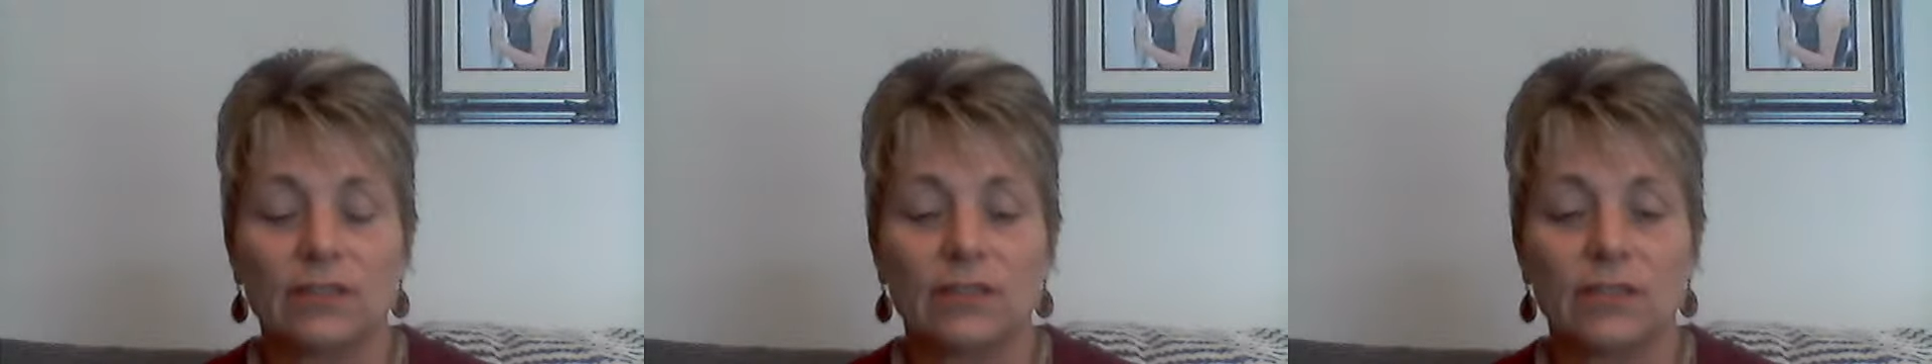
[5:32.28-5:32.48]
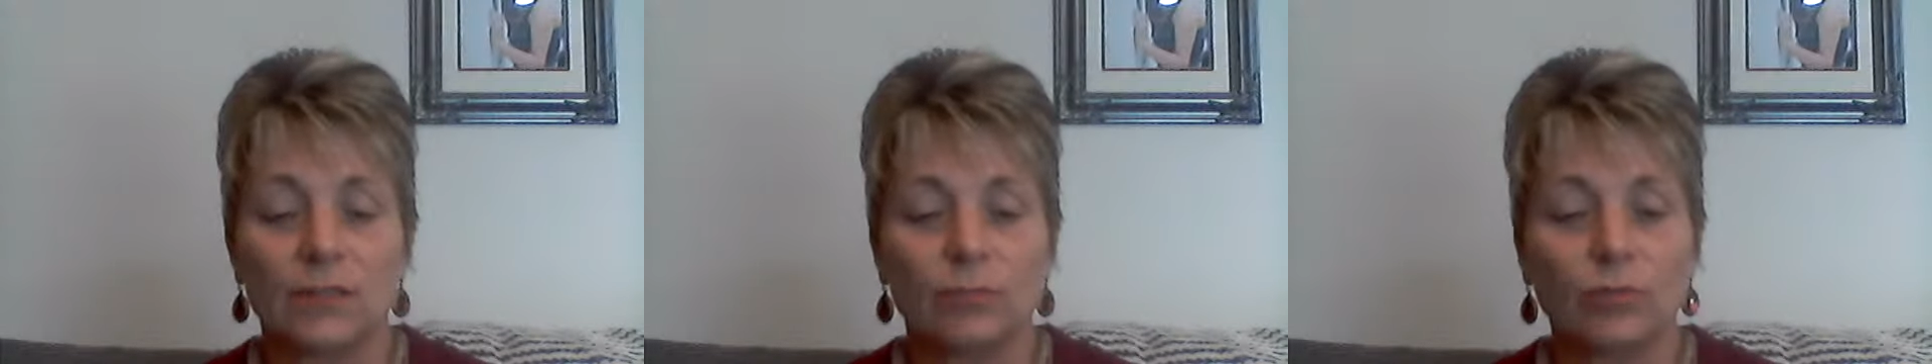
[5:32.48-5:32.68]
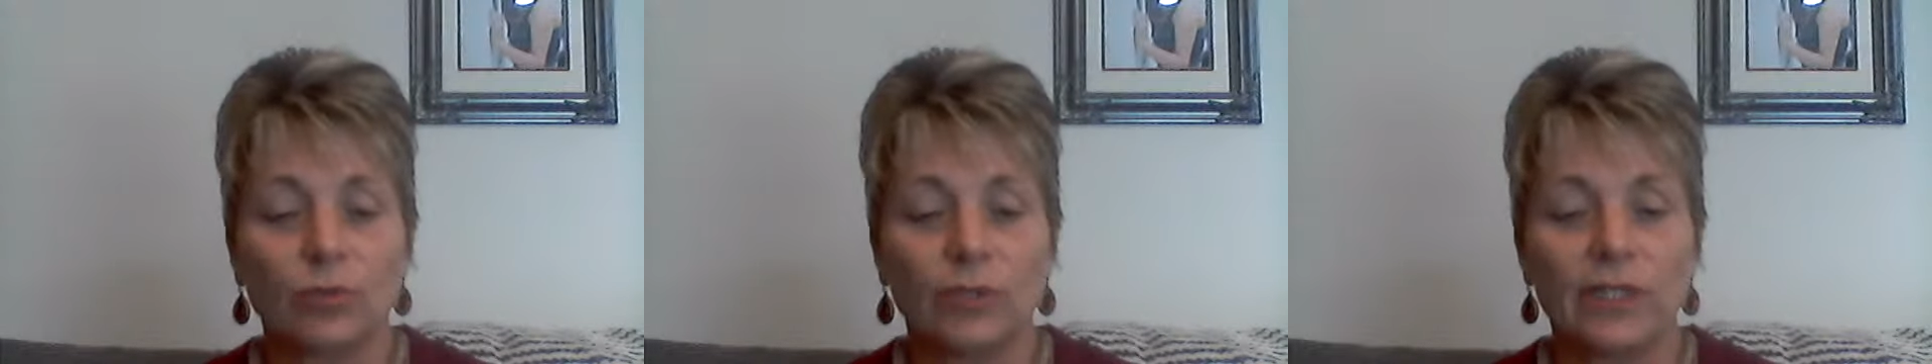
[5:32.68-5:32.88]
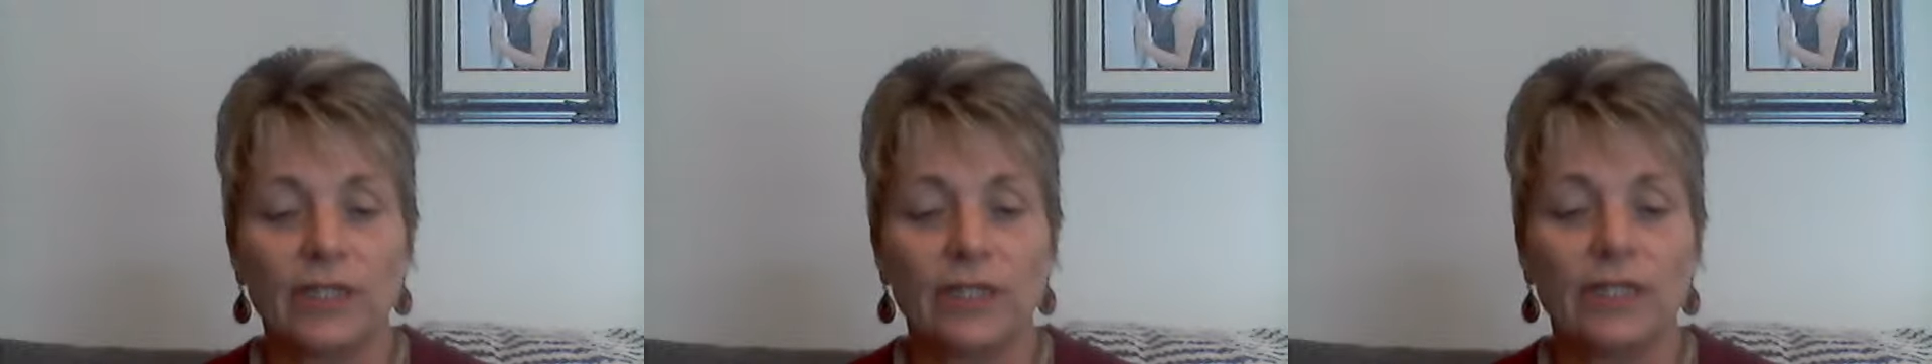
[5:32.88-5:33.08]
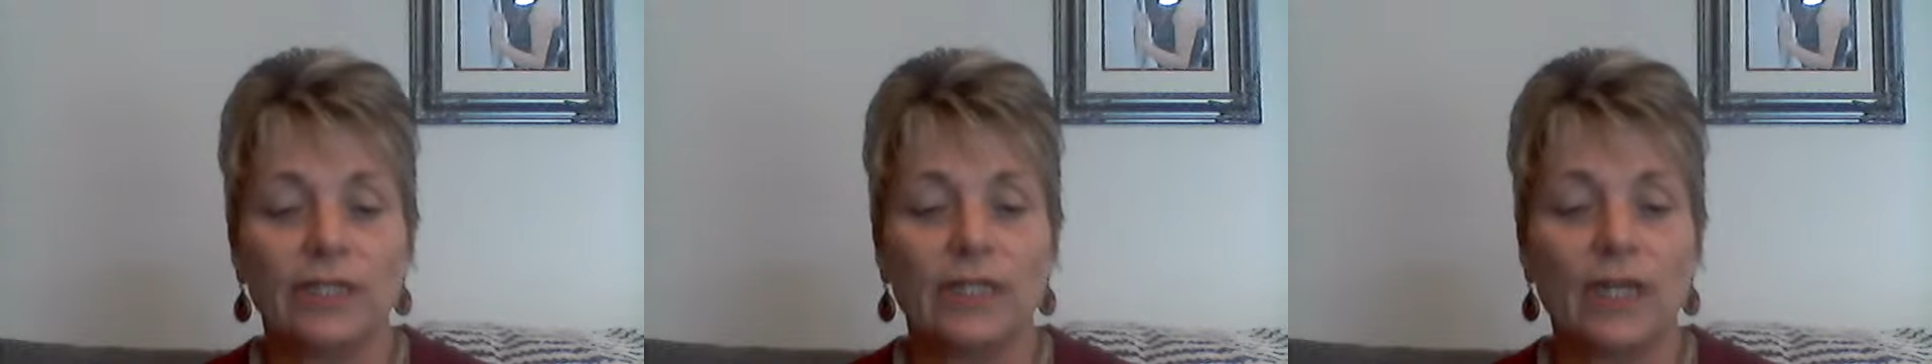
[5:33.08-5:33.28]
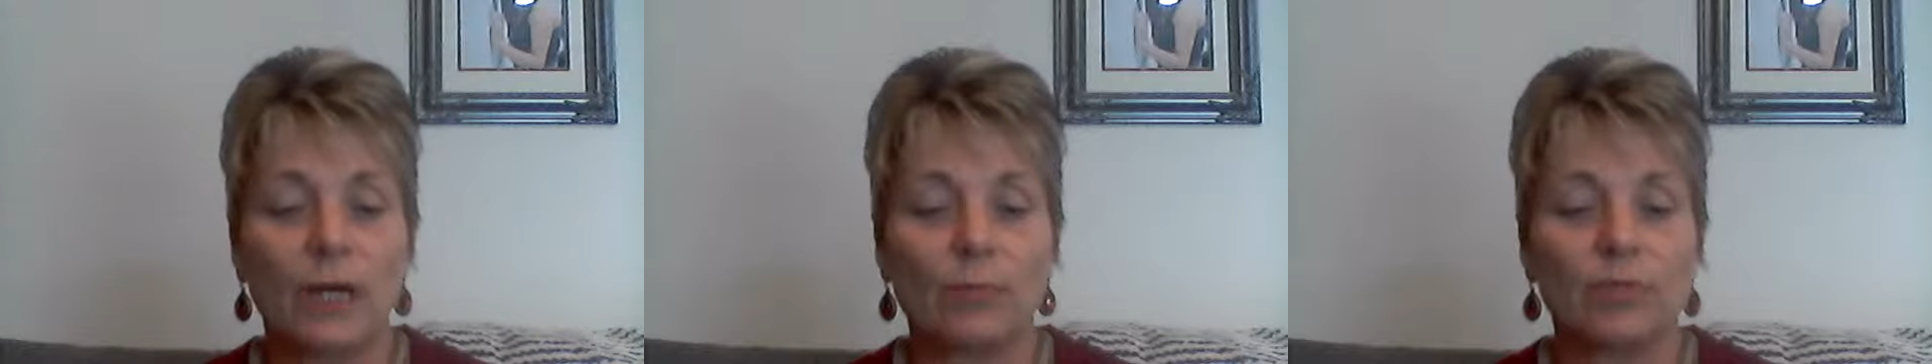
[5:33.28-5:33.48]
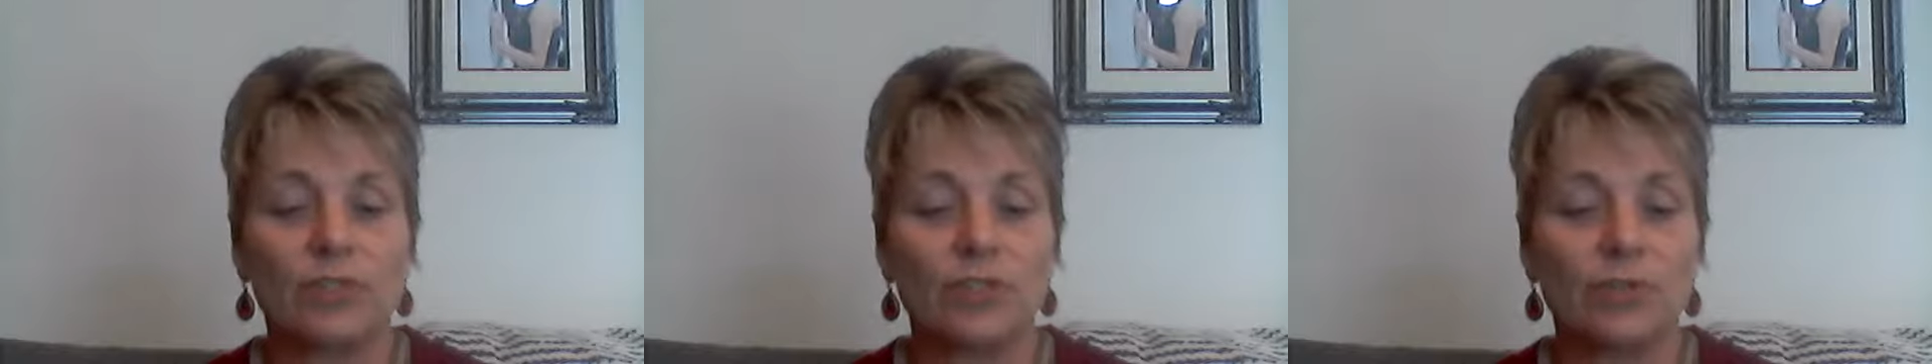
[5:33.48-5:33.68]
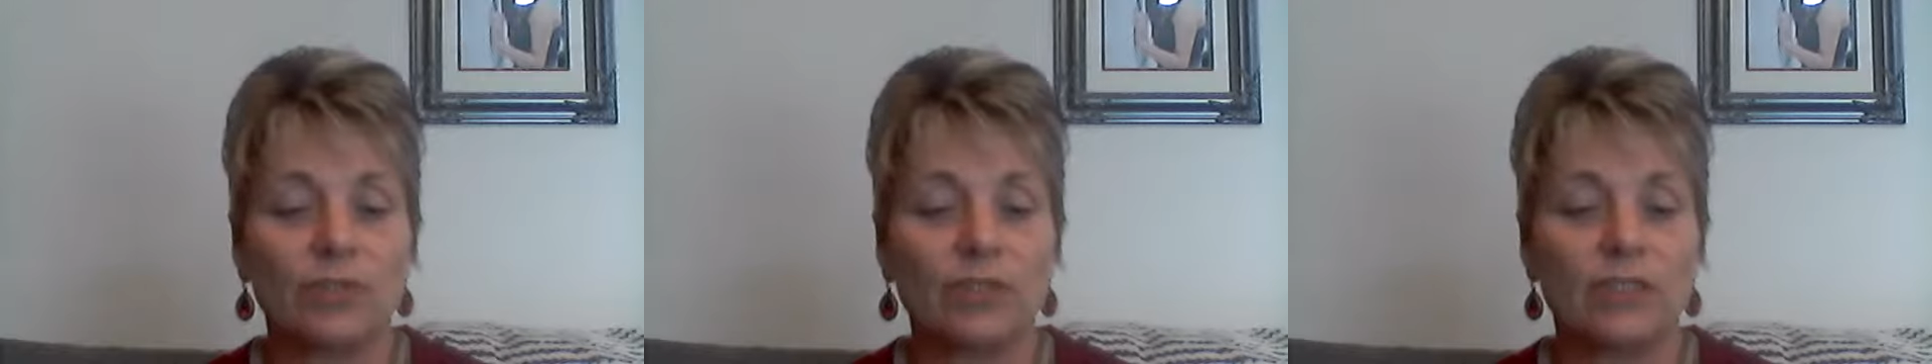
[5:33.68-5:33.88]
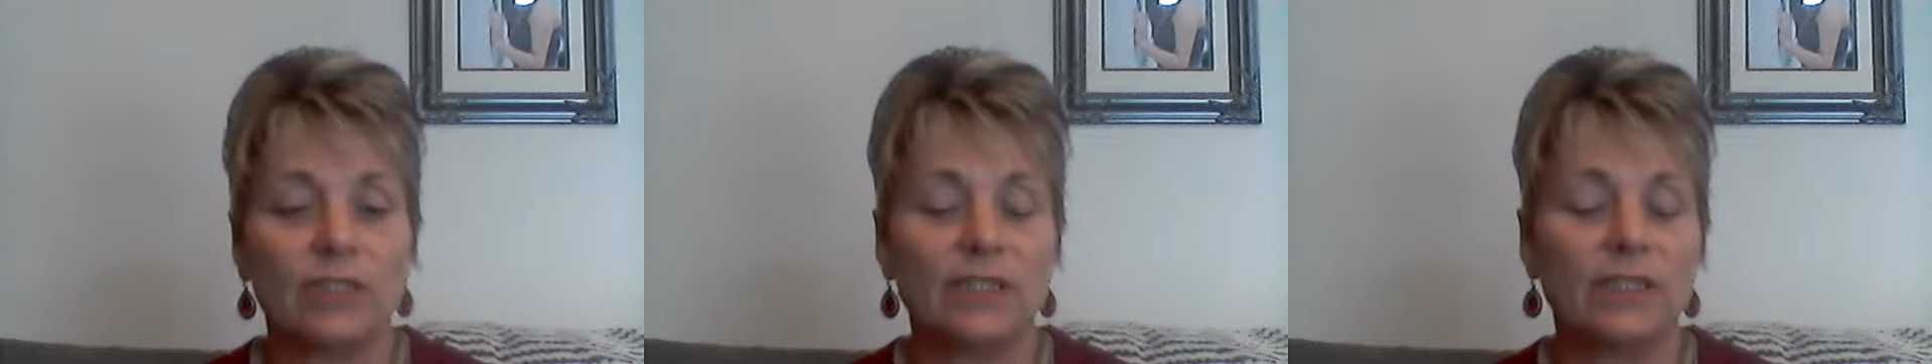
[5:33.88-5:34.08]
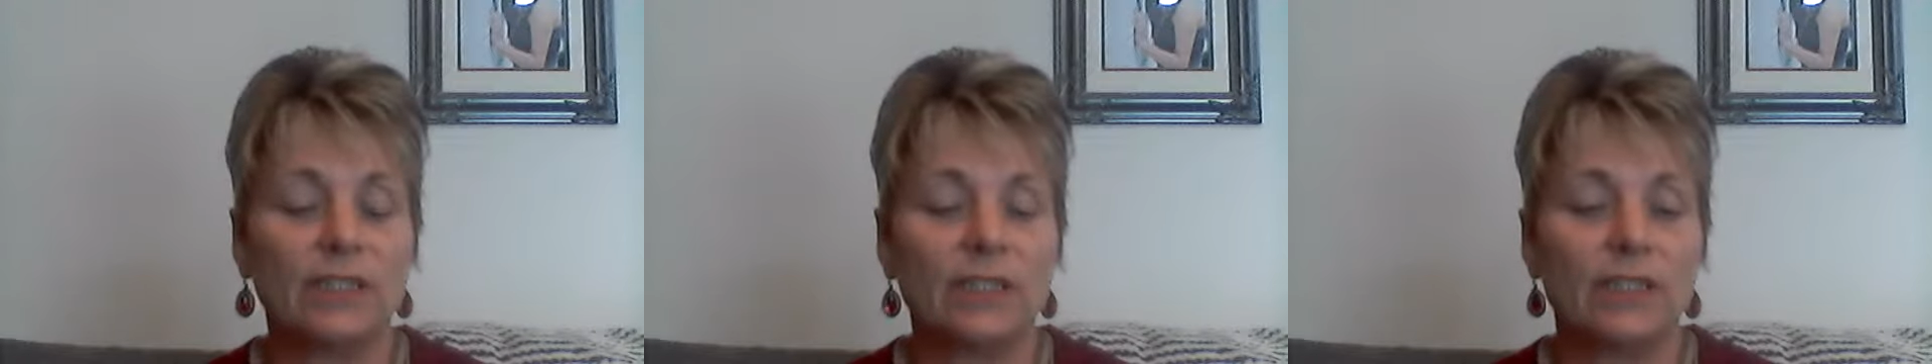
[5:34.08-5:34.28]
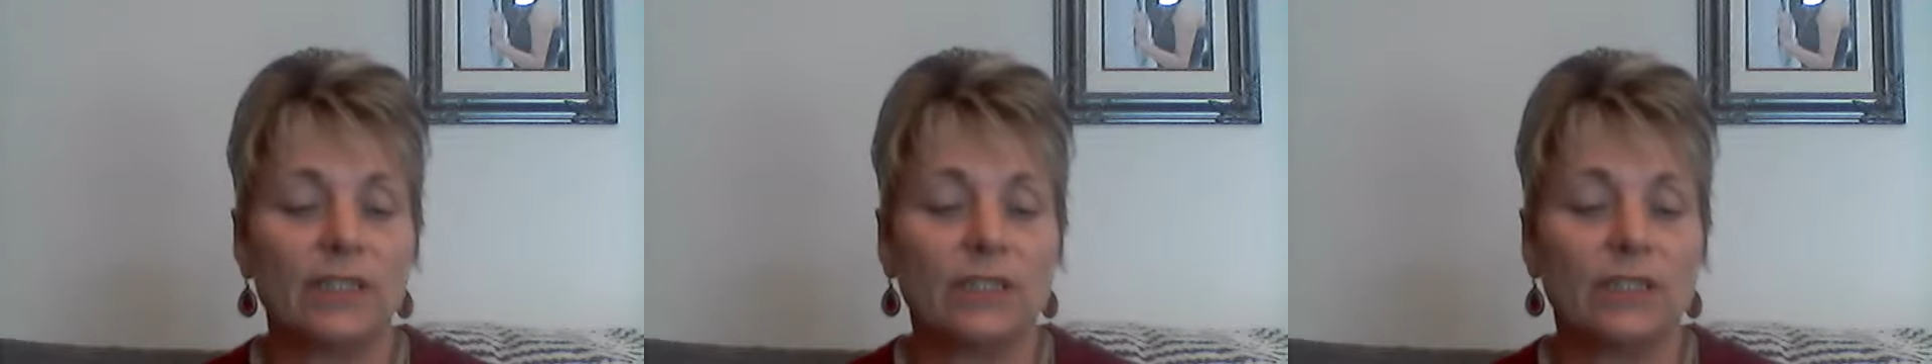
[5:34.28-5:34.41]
employee an opportunity